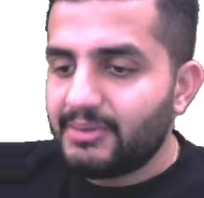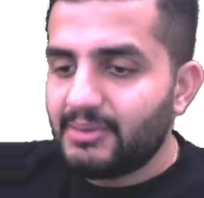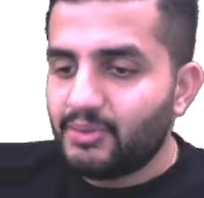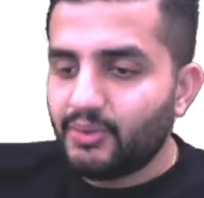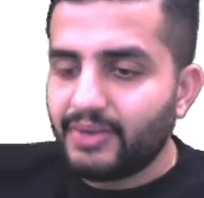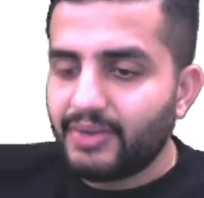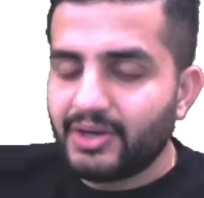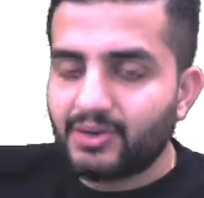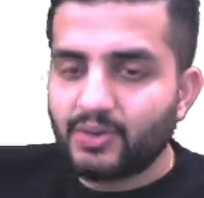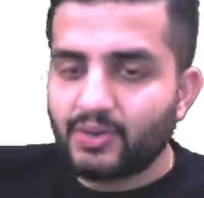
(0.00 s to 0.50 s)

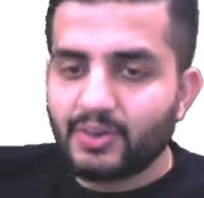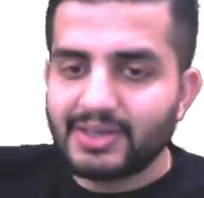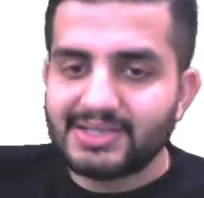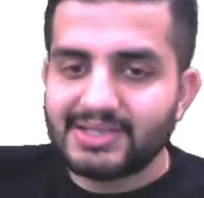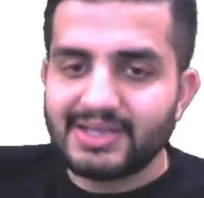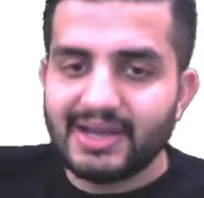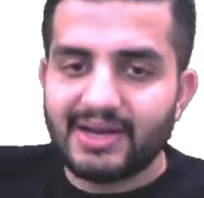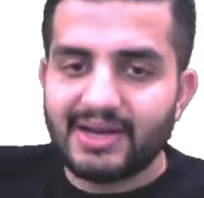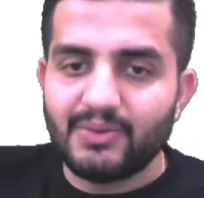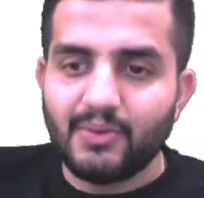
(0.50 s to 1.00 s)
moving towards
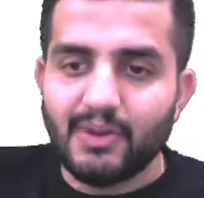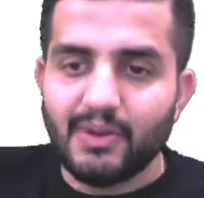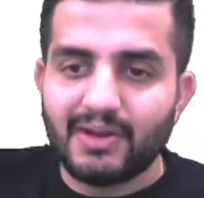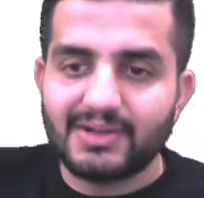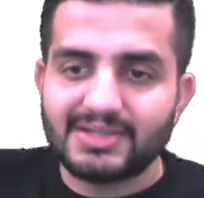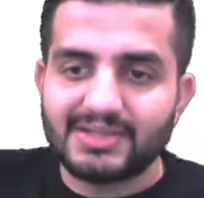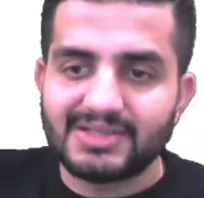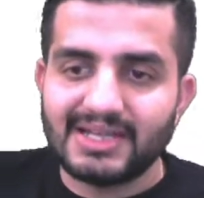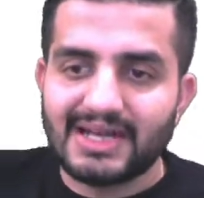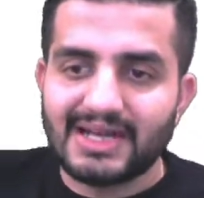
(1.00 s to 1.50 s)
the
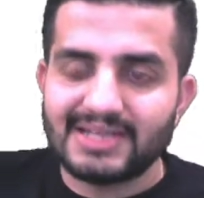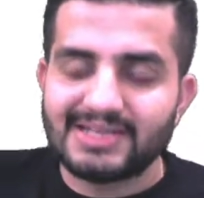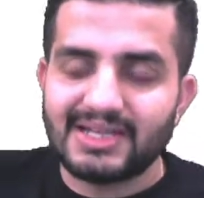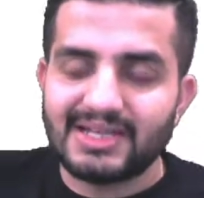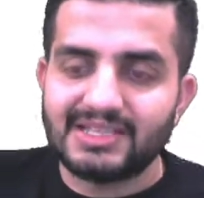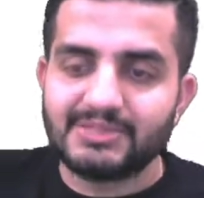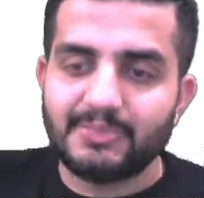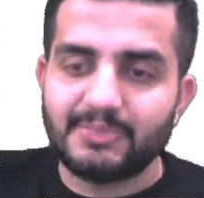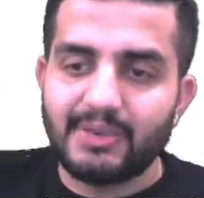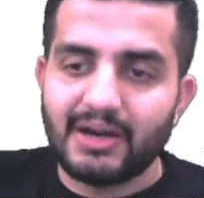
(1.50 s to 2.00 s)
advanced data
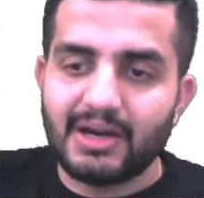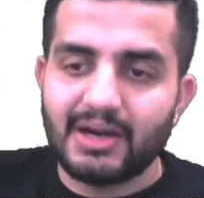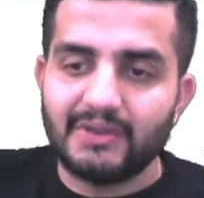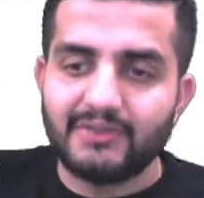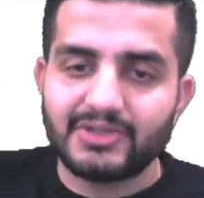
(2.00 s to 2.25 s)
science part,